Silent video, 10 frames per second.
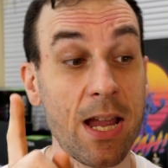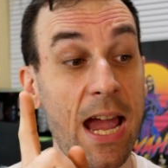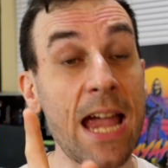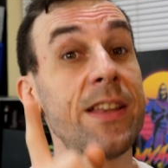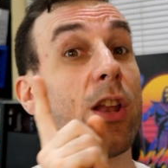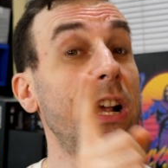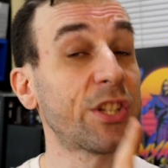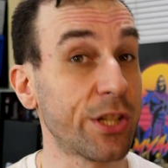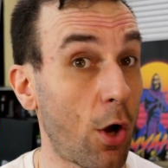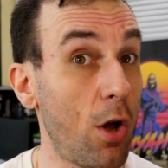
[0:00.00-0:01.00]
And it
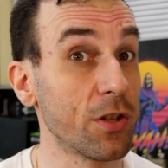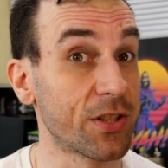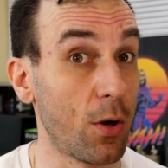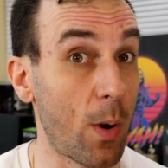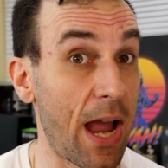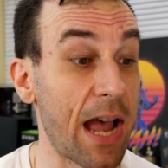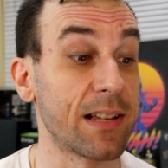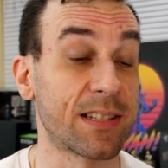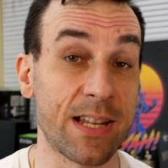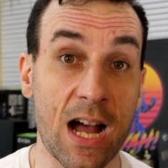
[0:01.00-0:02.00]
actually also
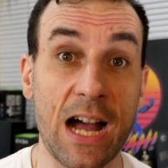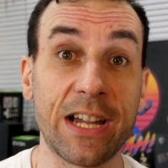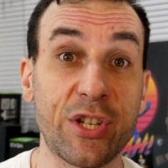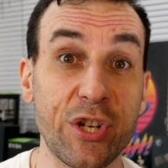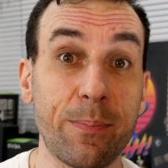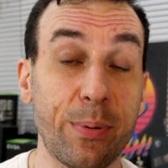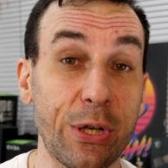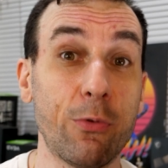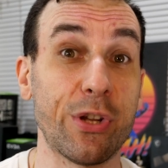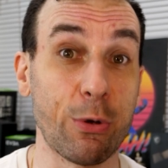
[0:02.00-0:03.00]
has an
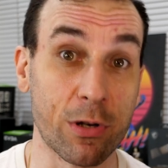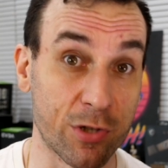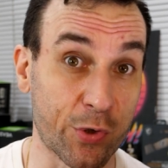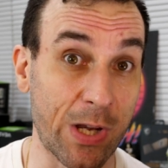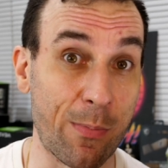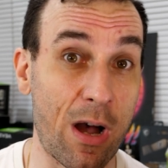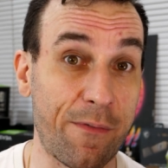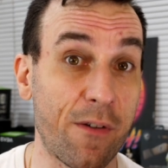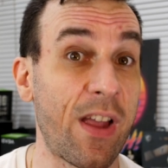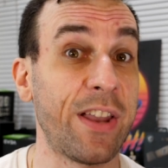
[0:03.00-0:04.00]
iGPU that you can stream off
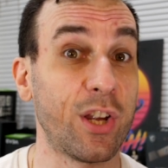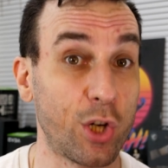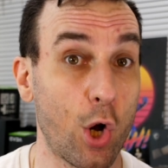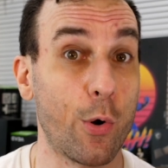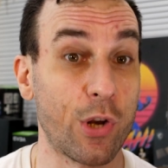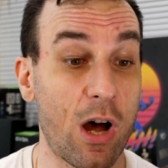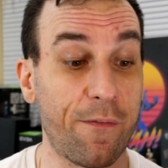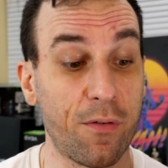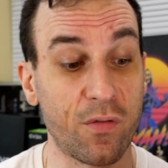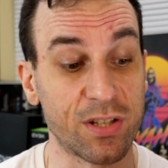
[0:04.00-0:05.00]
of and encode off
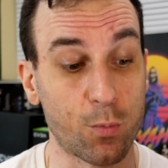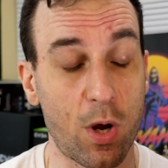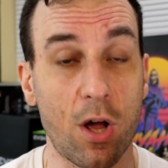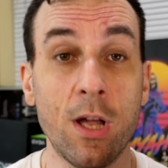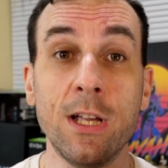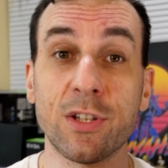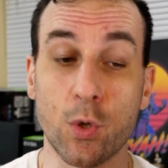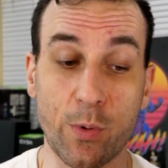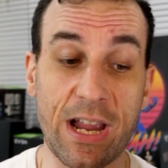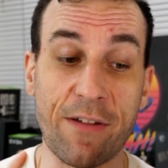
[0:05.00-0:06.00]
of as well. So
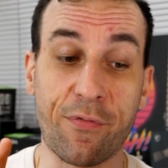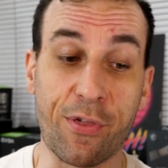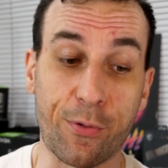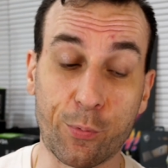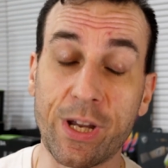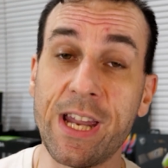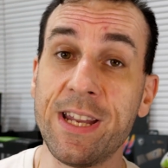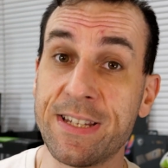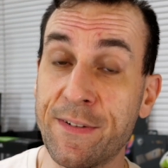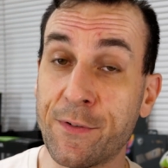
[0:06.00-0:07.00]
we have three
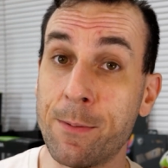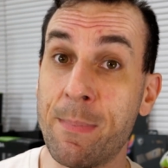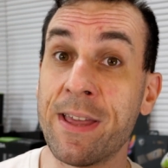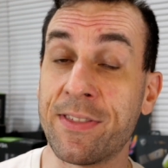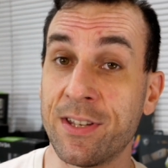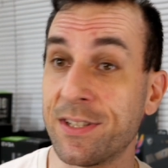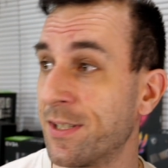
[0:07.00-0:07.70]
different methods.